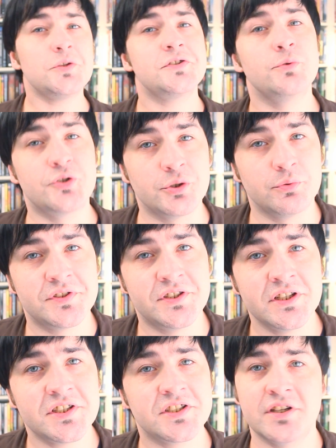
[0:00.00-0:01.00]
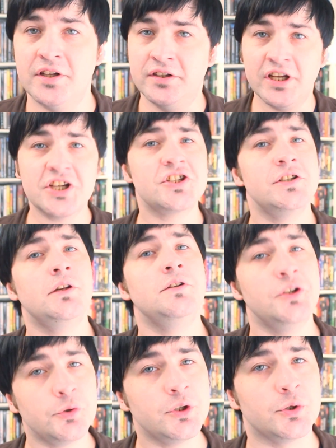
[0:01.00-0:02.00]
Also June 6th, National
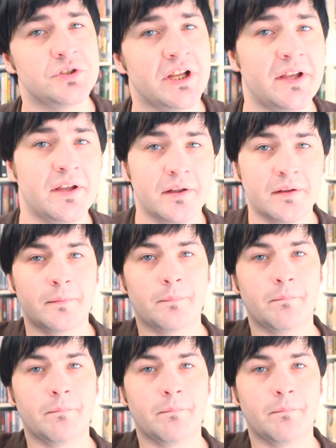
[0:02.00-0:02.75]
Yo-Yo Day.